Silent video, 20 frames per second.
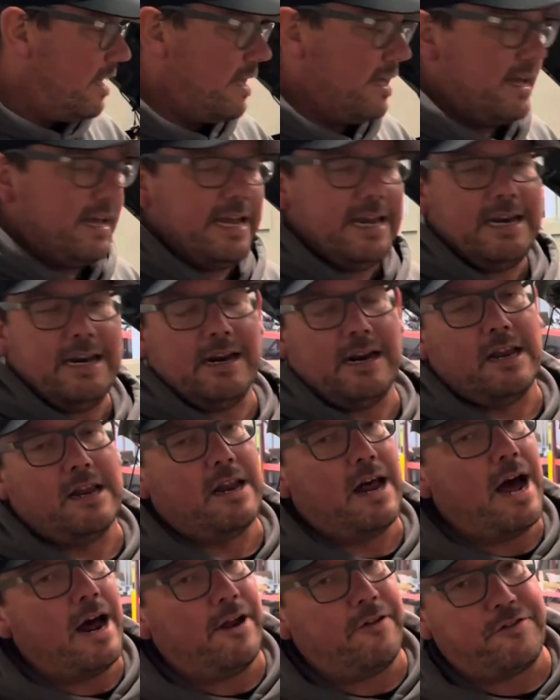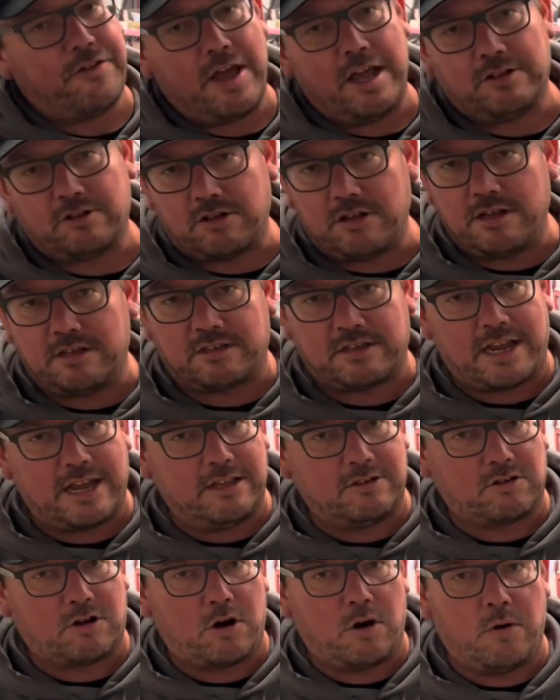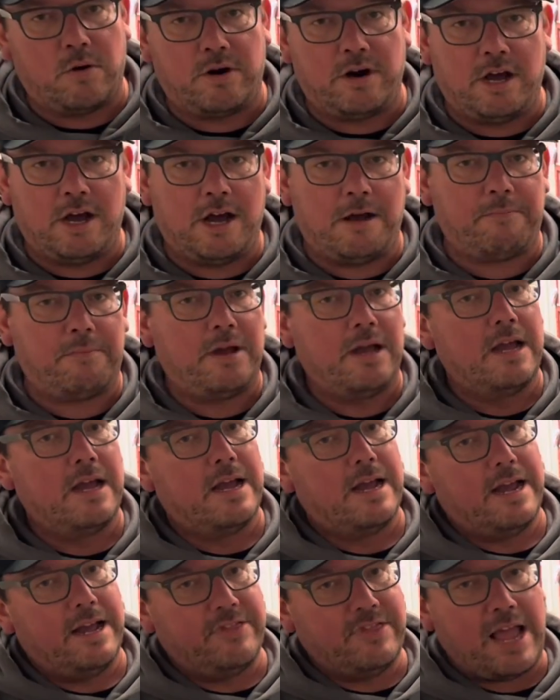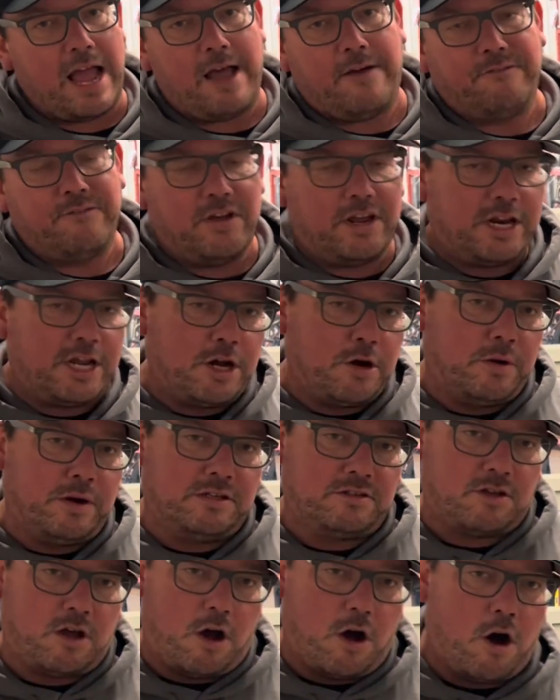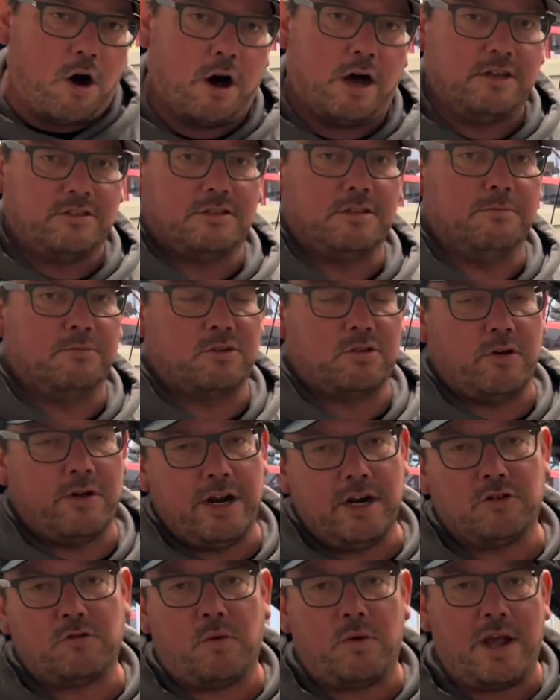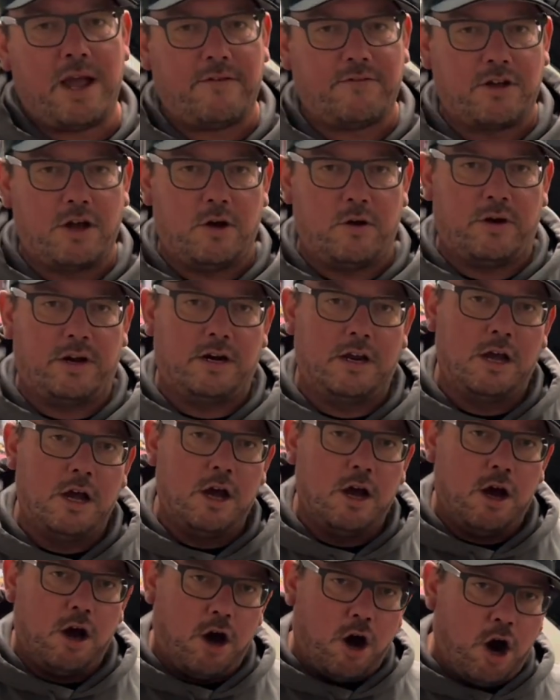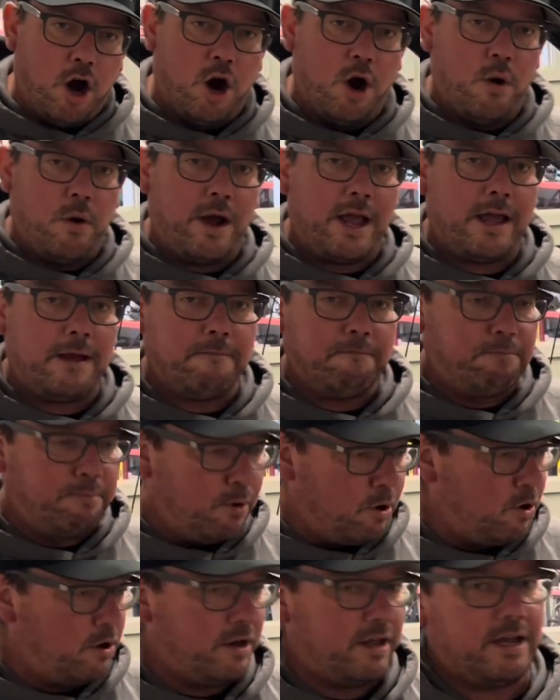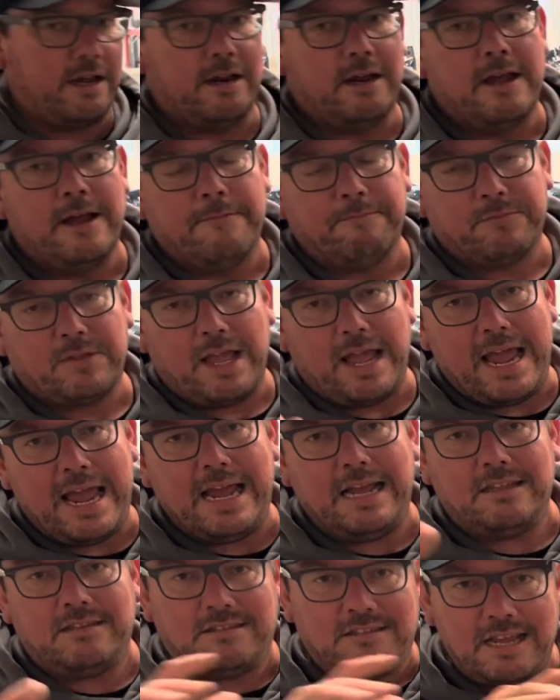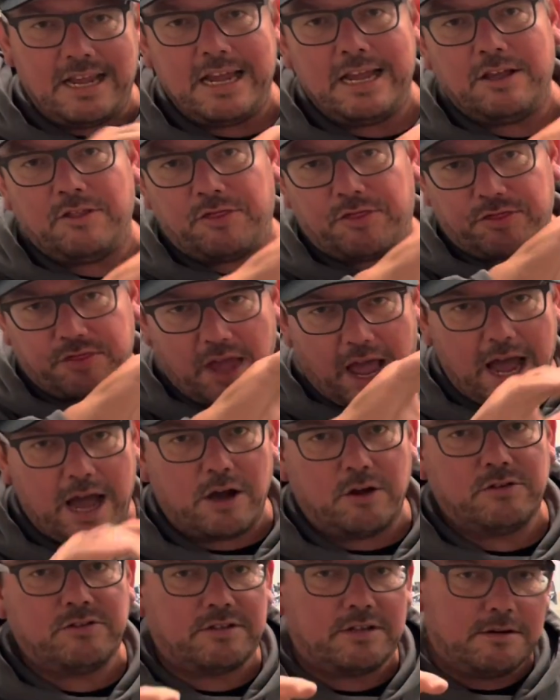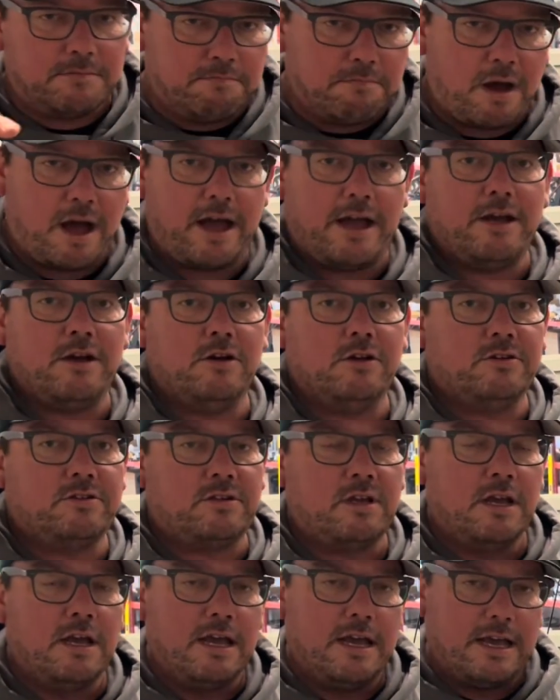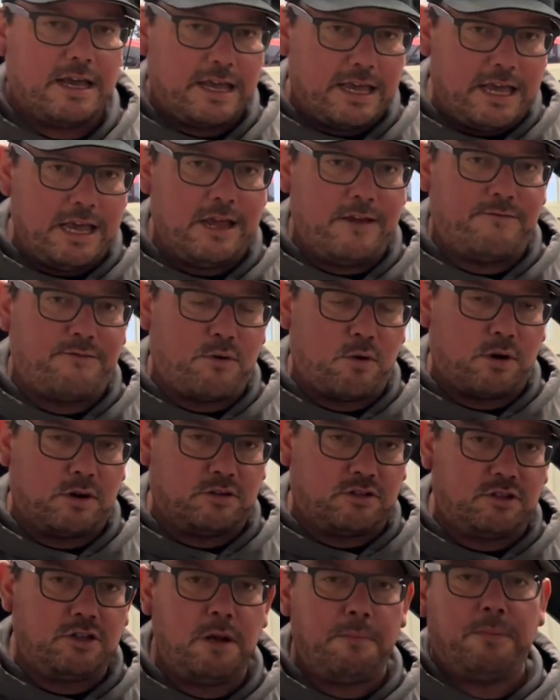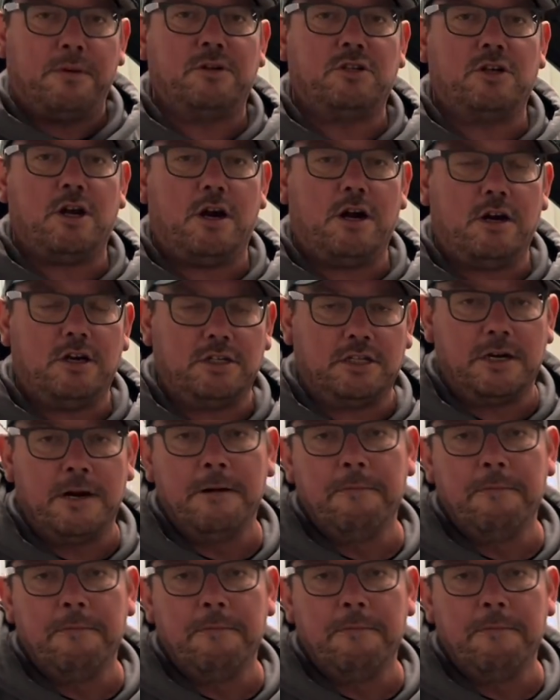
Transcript: He did a lot of things for these kids growing up, and that video is awesome. So here's what we have going. 08 Bullitt, 18,000 miles E4 supercharged.